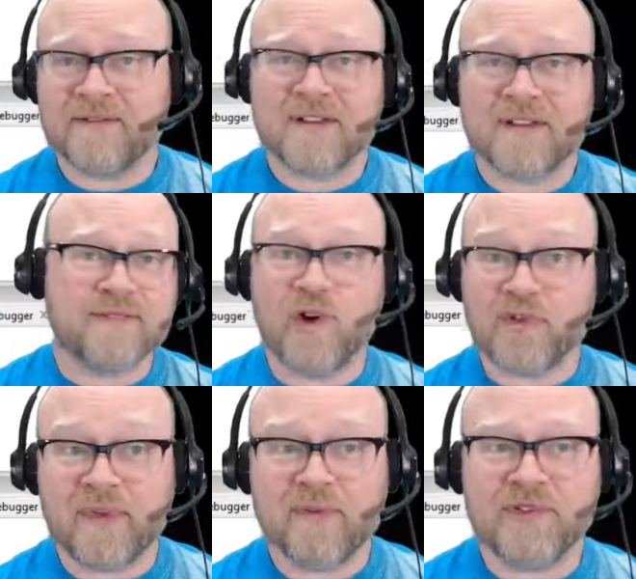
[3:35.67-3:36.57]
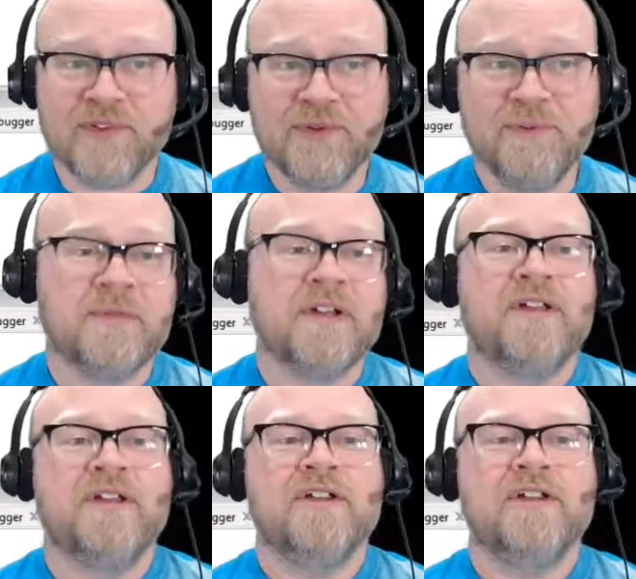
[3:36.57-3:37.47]
as most people do,
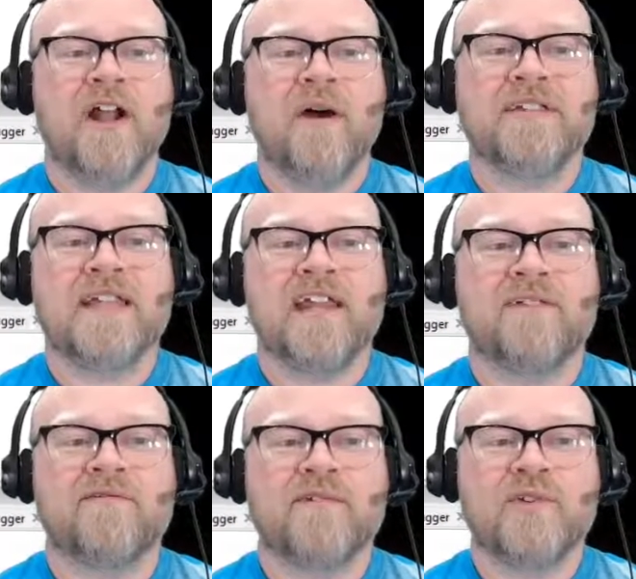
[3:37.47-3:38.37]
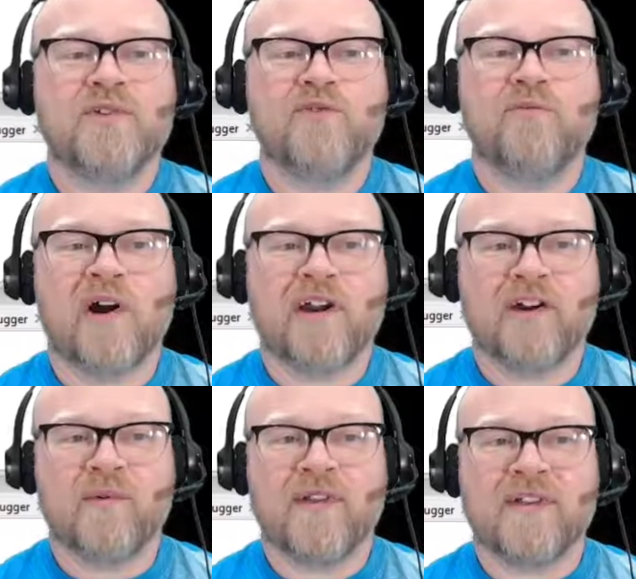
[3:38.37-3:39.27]
you can always get it from the toolbar
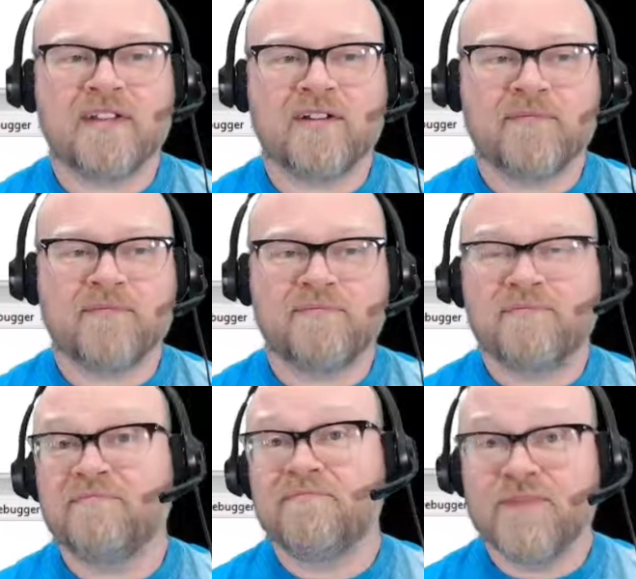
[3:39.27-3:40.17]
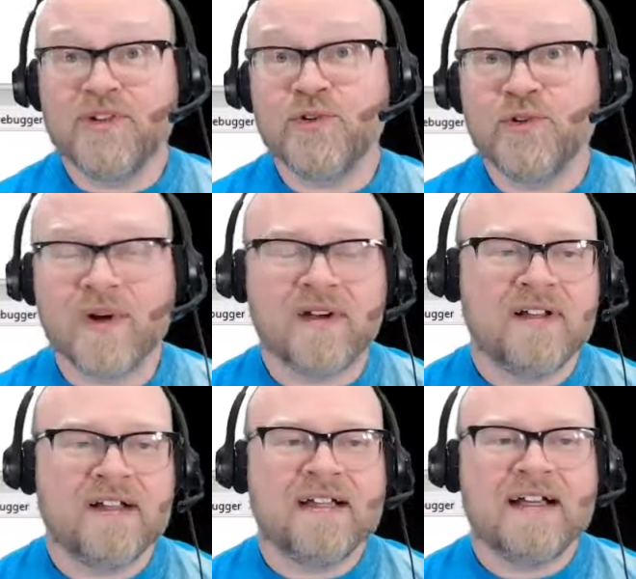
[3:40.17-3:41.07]
here where this little new
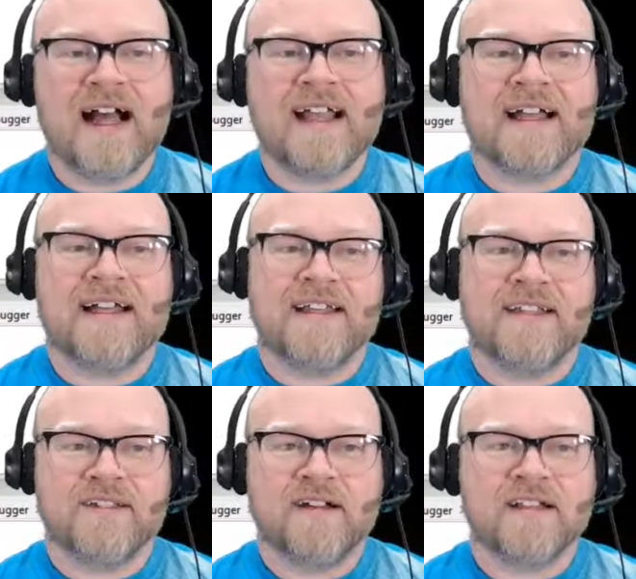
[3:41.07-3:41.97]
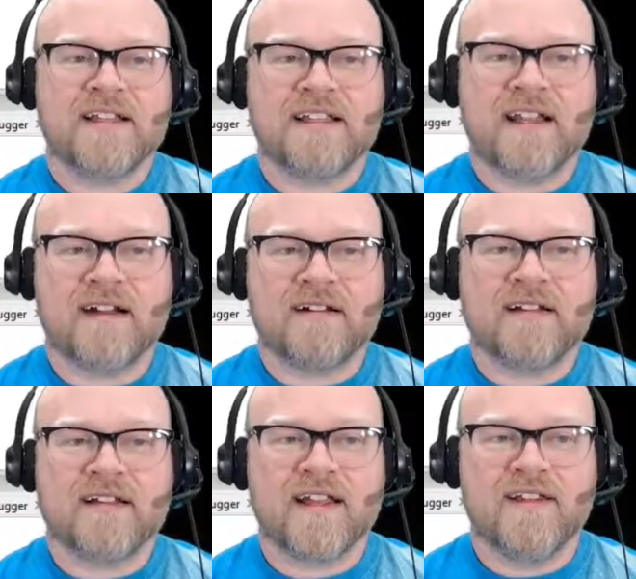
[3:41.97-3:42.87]
icon is. So I'll click there
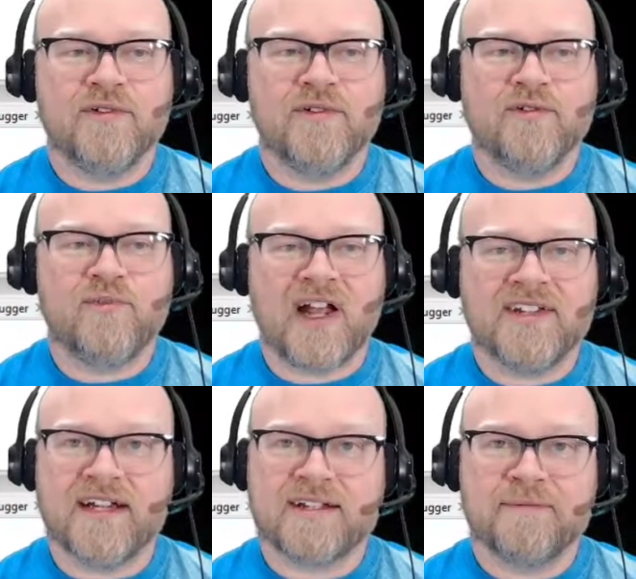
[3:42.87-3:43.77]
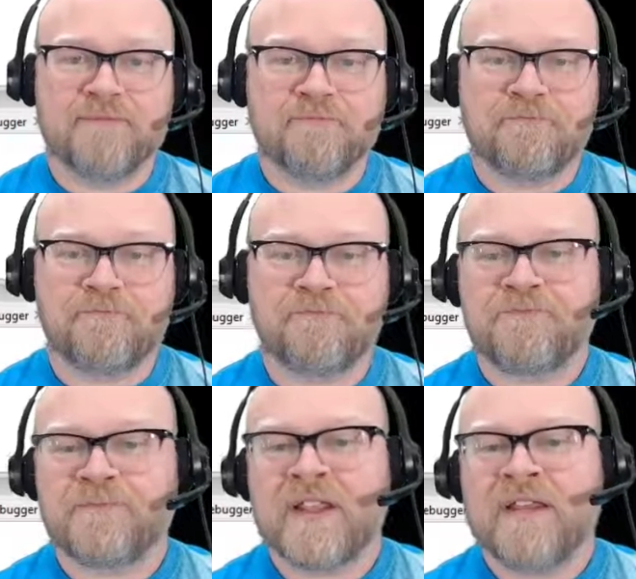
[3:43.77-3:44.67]
and do new project.
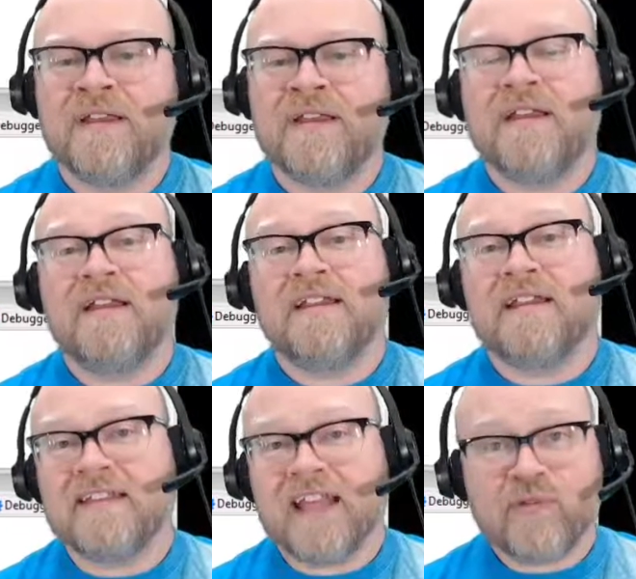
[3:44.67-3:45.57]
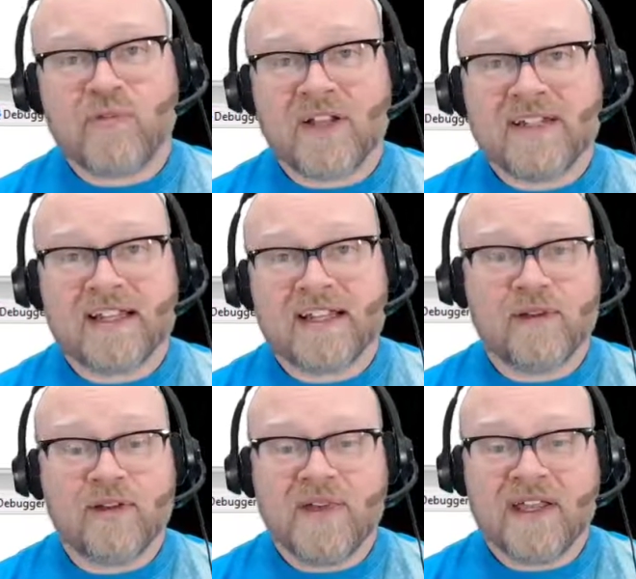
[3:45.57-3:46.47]
Now the type of project I'm
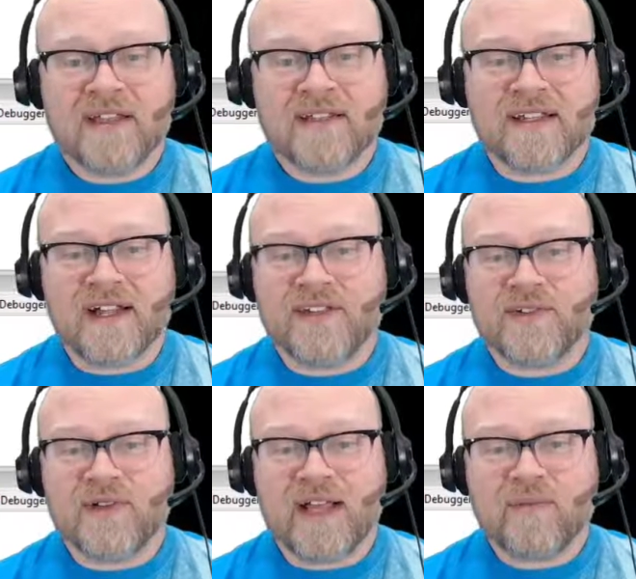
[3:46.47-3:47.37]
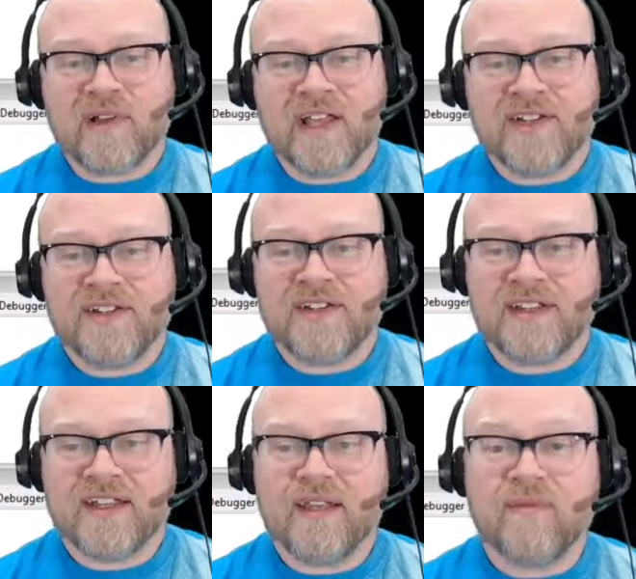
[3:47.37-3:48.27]
going to pick is a console application
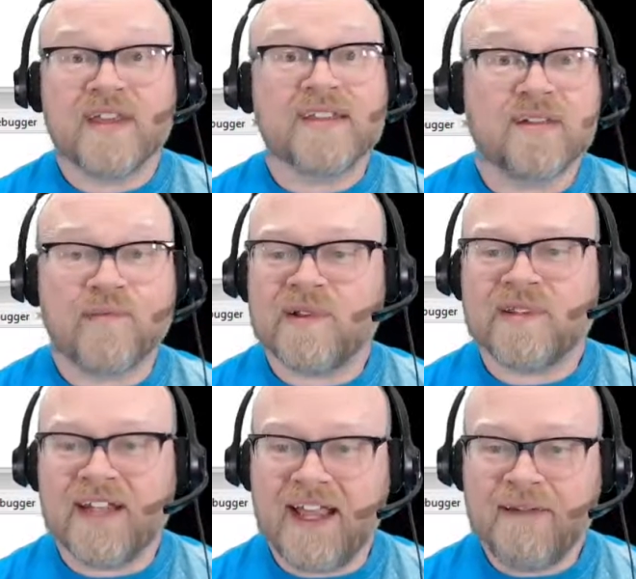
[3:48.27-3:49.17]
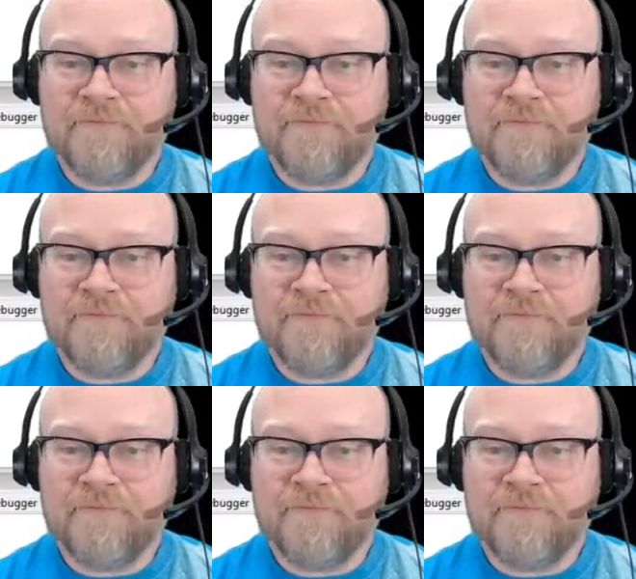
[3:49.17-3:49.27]
just to keep things simple today.